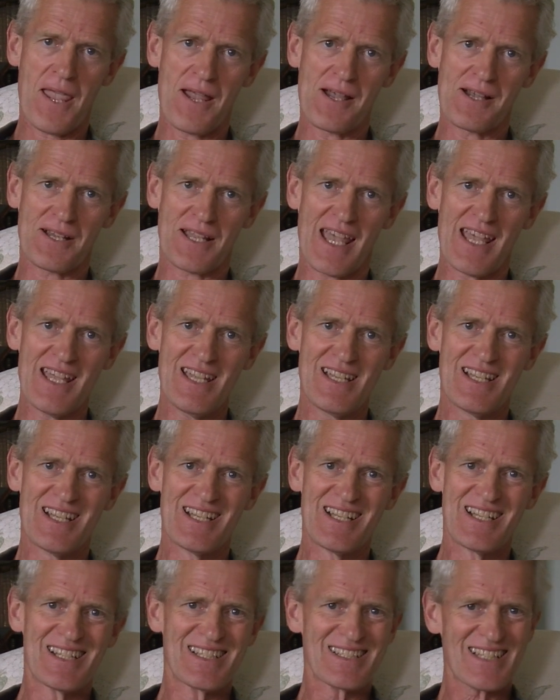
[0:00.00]
Okay,
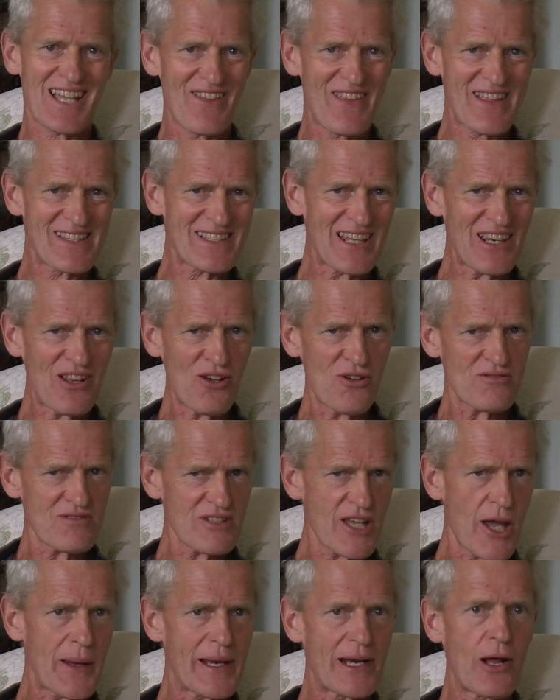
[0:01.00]
so there's a lot
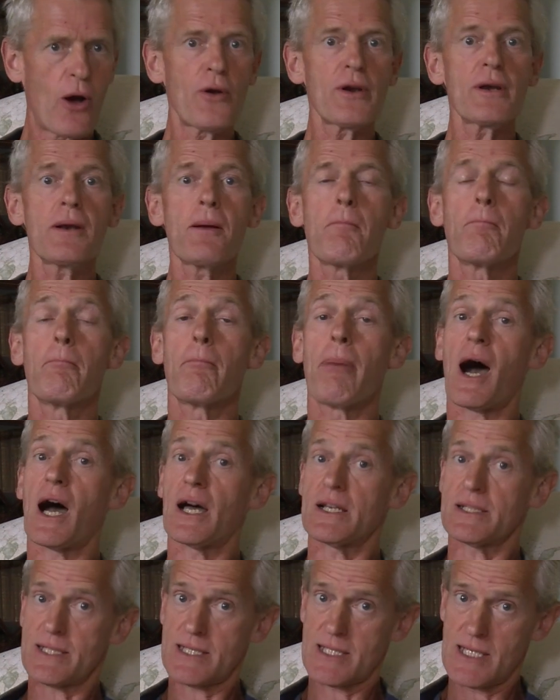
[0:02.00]
going on,
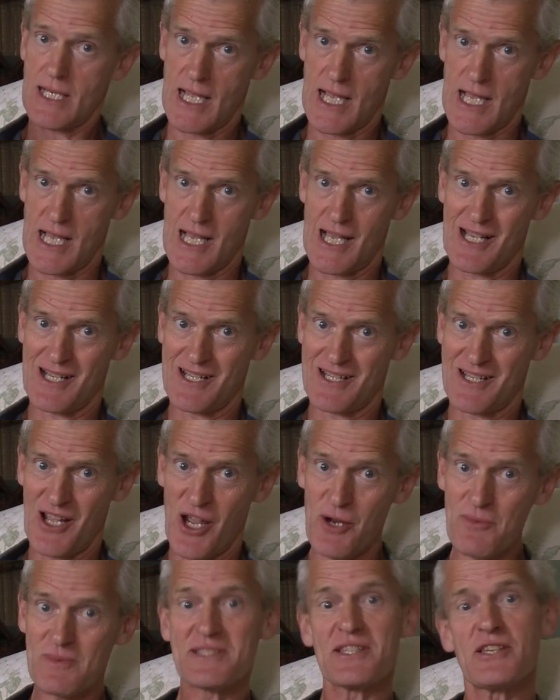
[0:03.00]
but
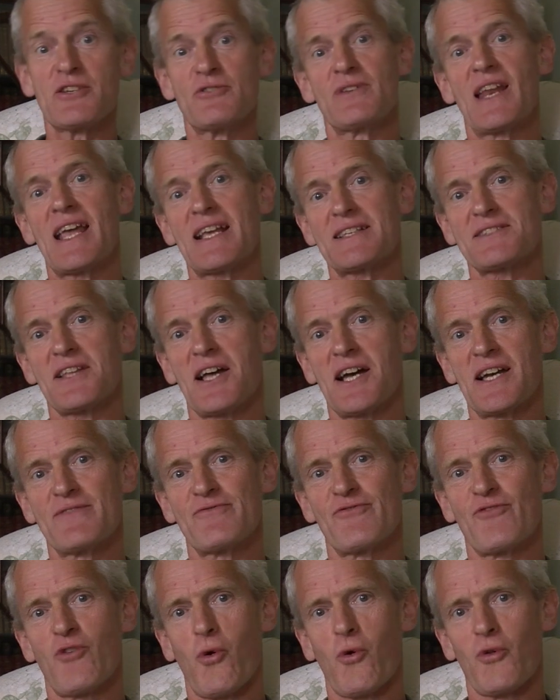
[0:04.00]
hope to see you next
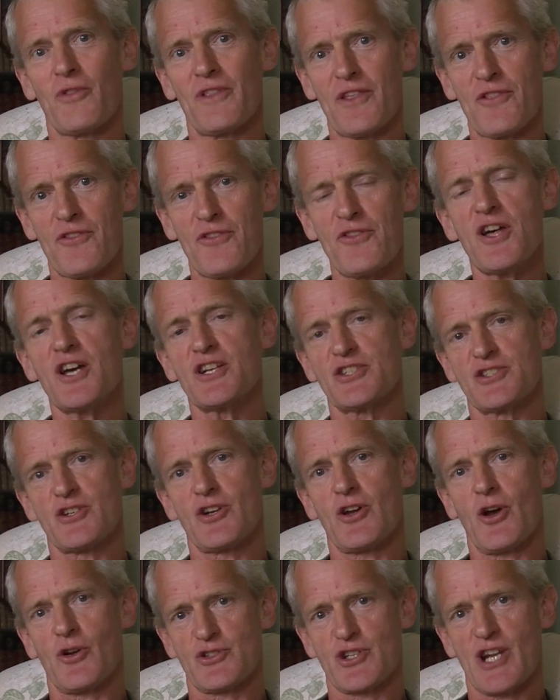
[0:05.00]
time for the third
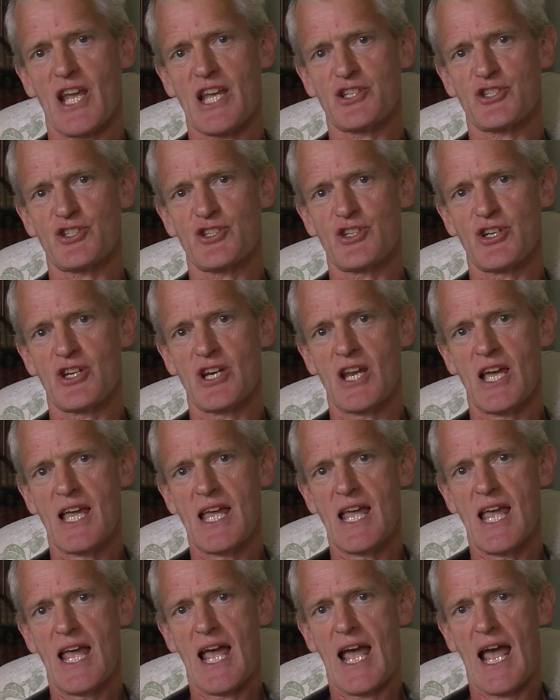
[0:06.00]
conjugation,
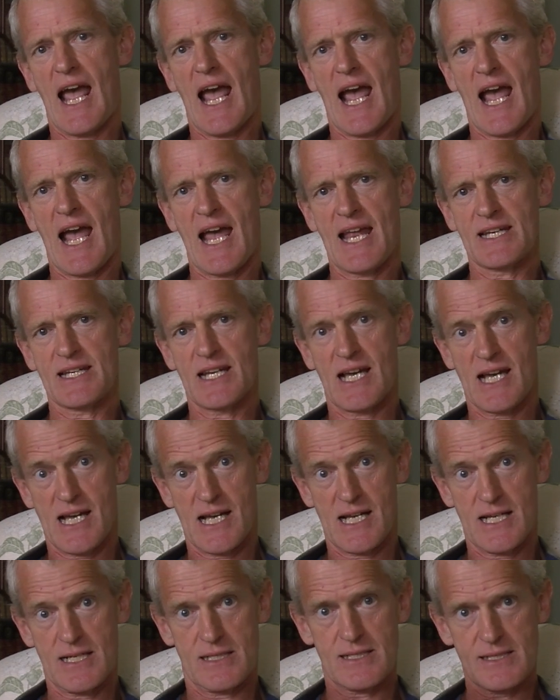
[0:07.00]
and
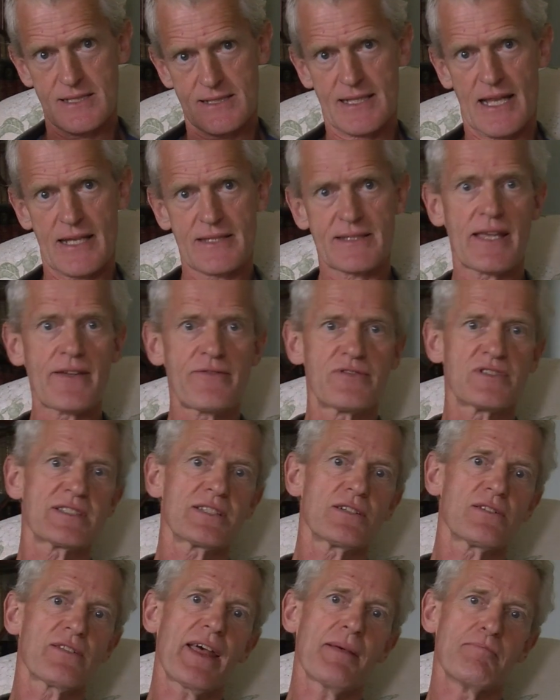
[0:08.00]
stay safe
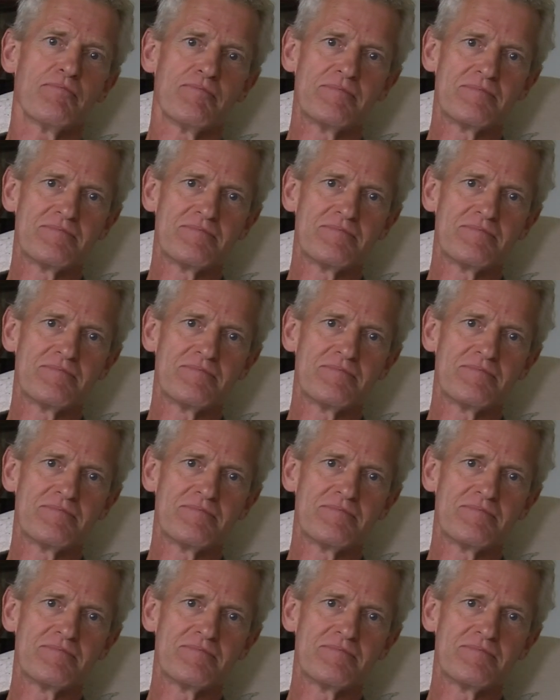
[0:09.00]
until then.